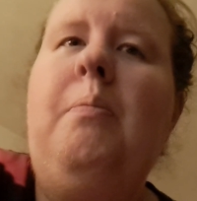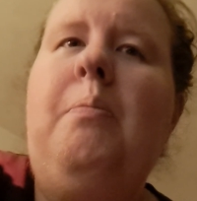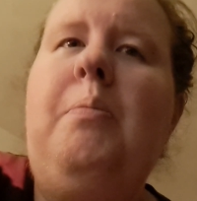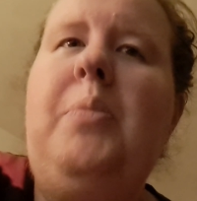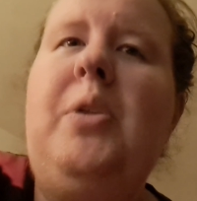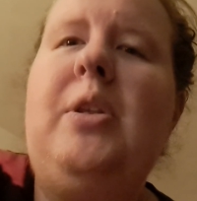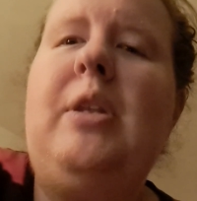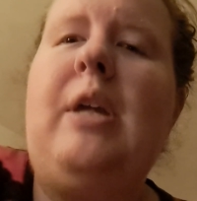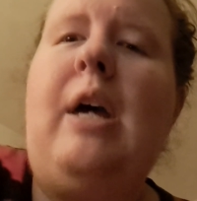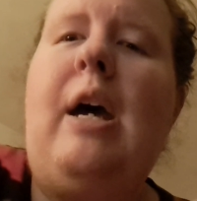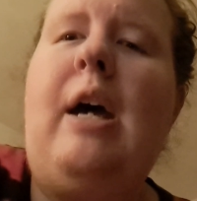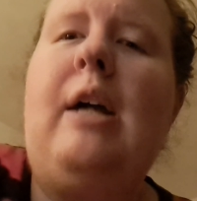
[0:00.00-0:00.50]

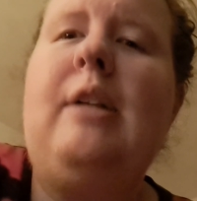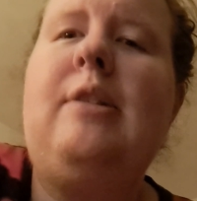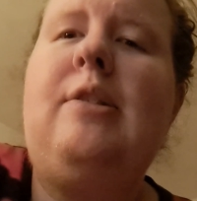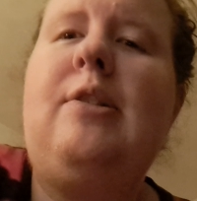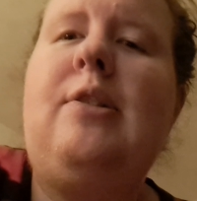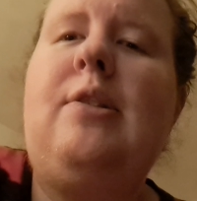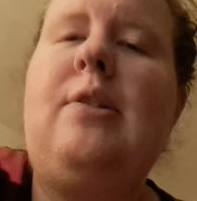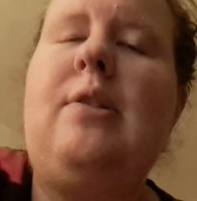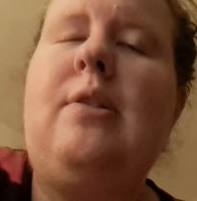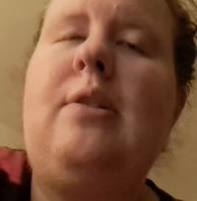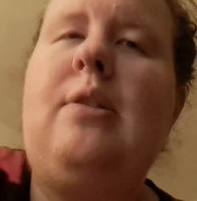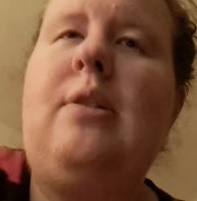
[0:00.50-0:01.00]
but
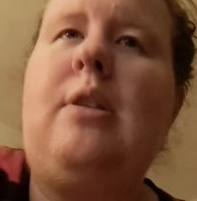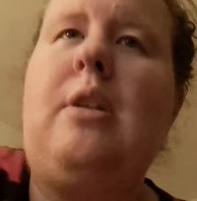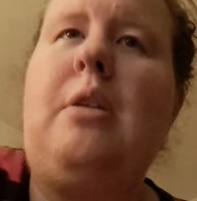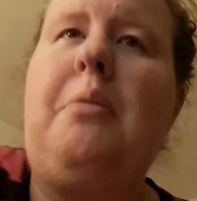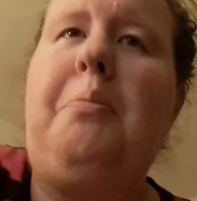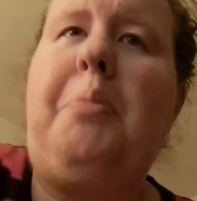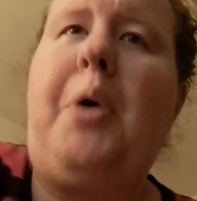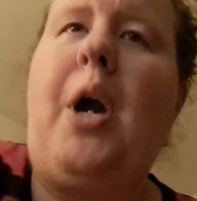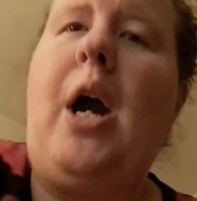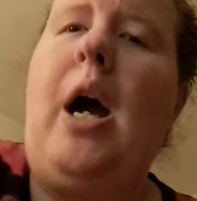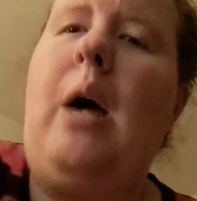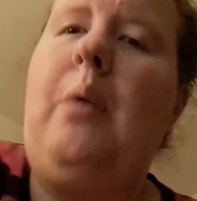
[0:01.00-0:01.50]
that's
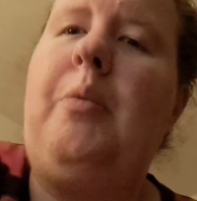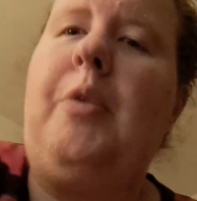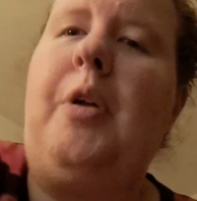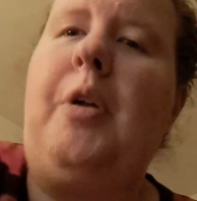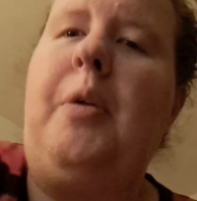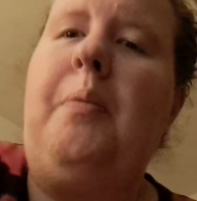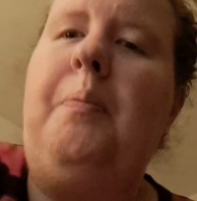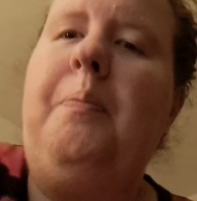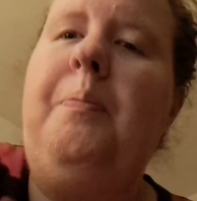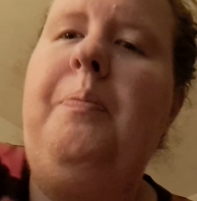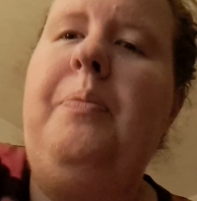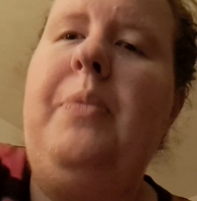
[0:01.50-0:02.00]
the
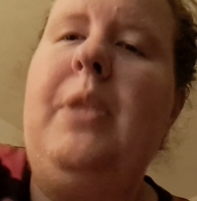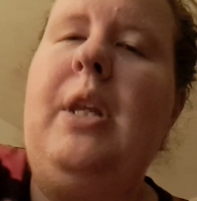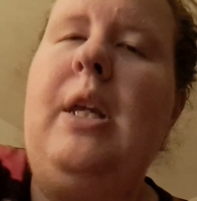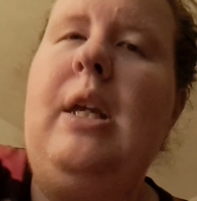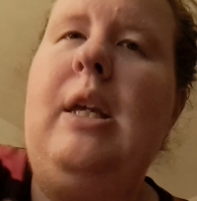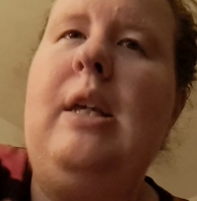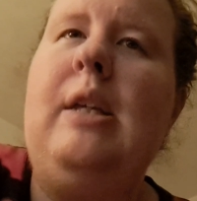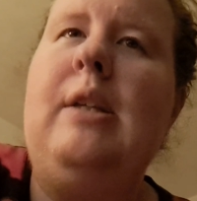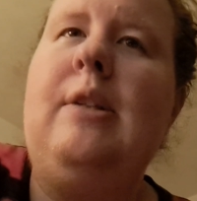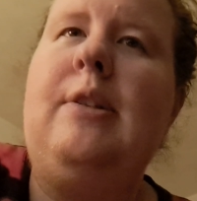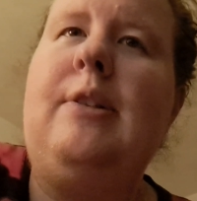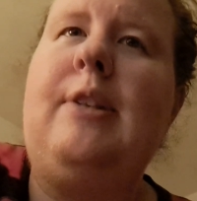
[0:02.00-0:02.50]
problem
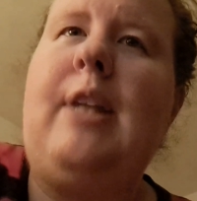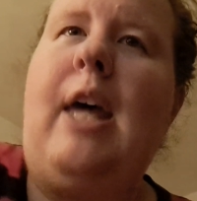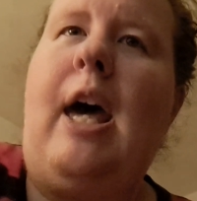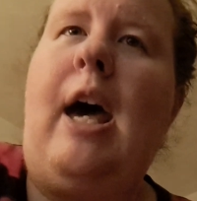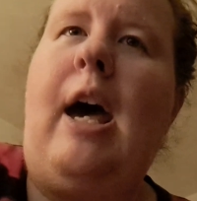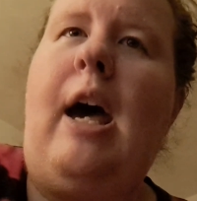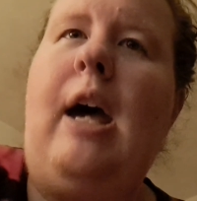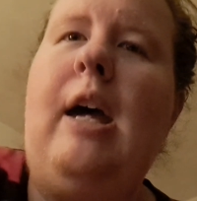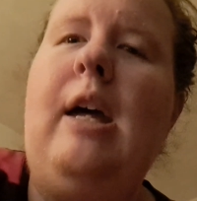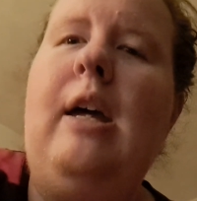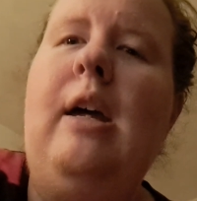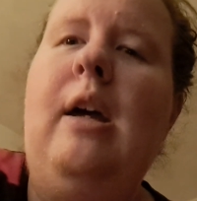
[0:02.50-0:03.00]
is
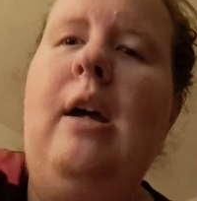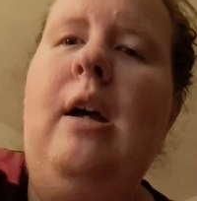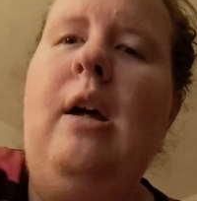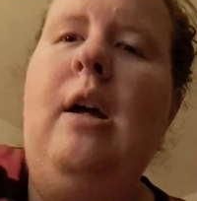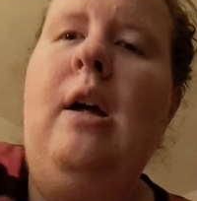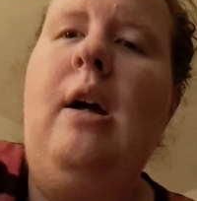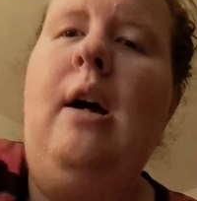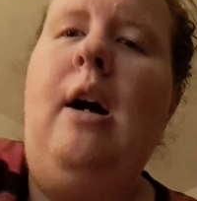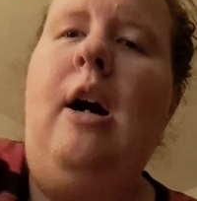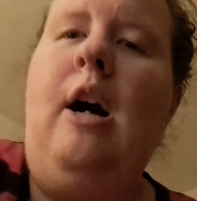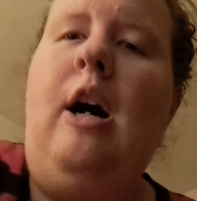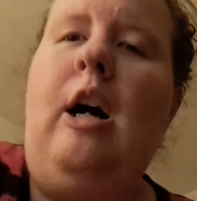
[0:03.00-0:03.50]
that
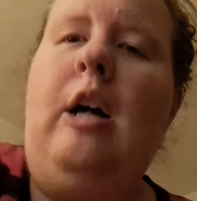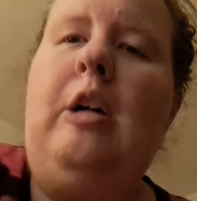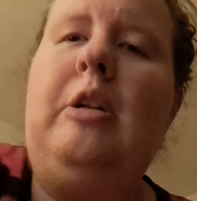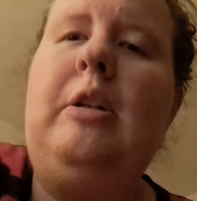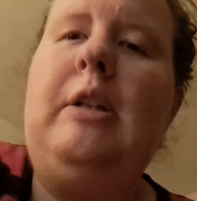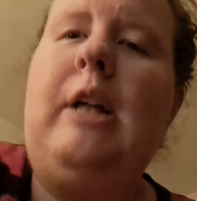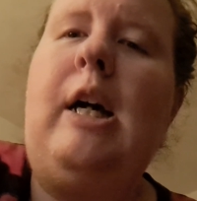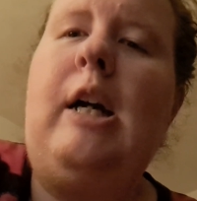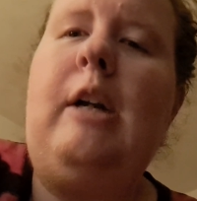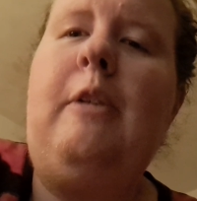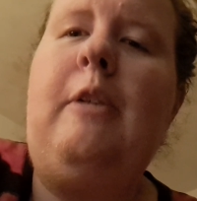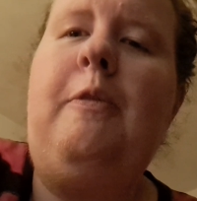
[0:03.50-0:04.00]
a
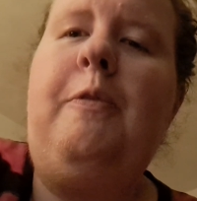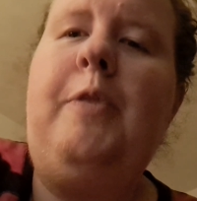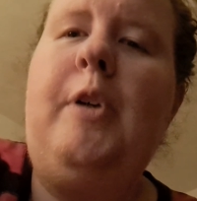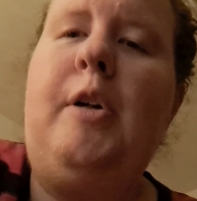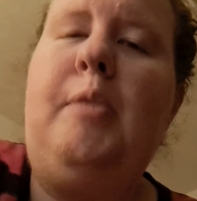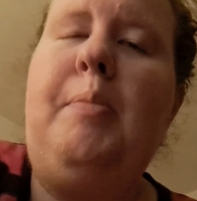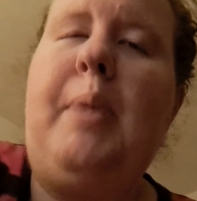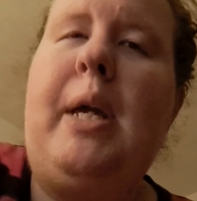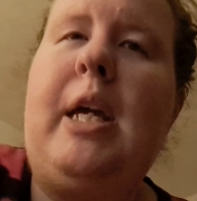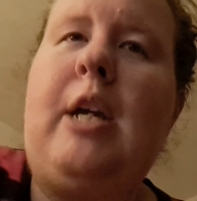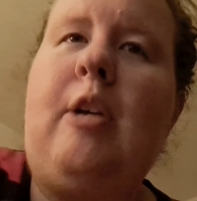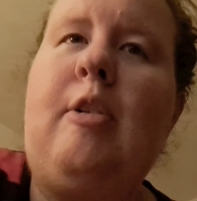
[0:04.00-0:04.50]
whole lot of
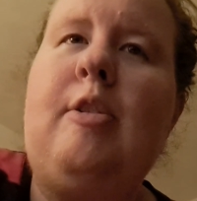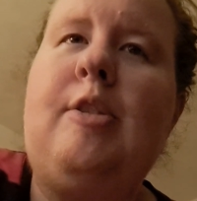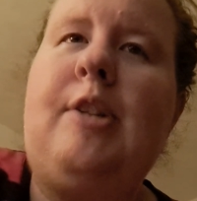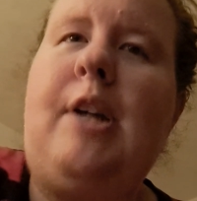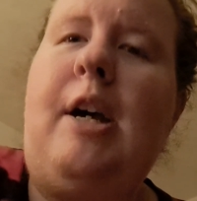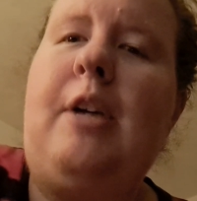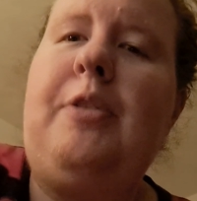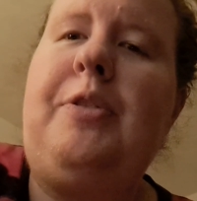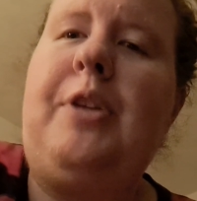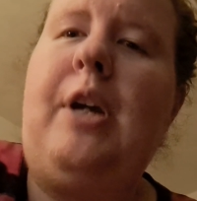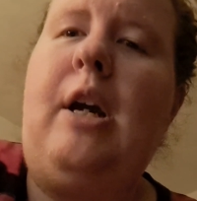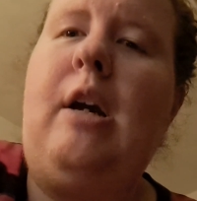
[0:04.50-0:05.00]
filmmakers
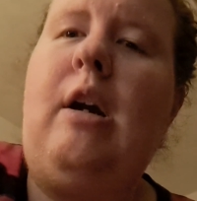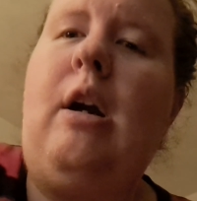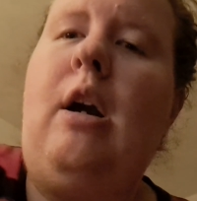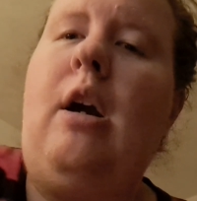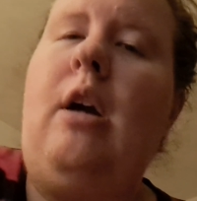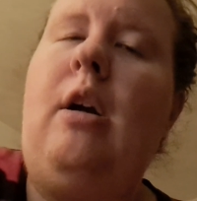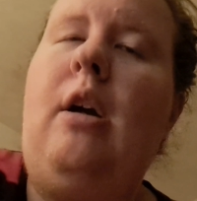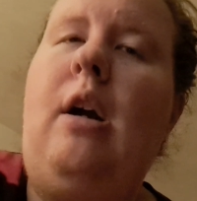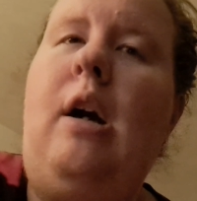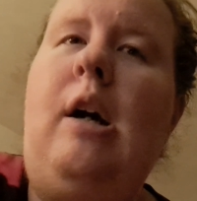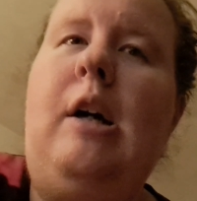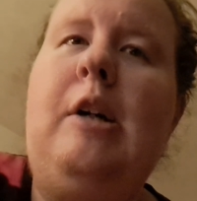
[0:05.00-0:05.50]
out
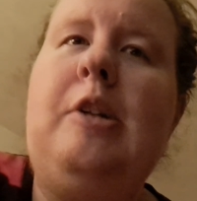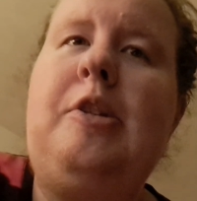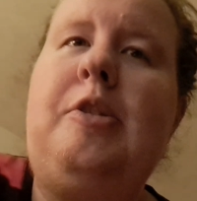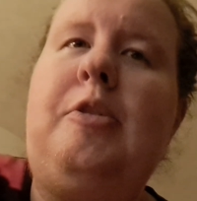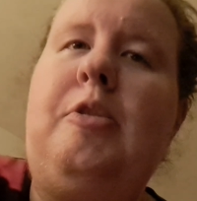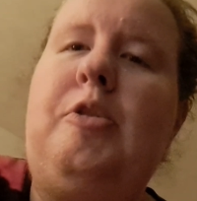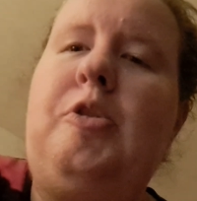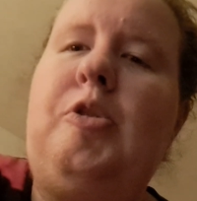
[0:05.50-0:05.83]
there are also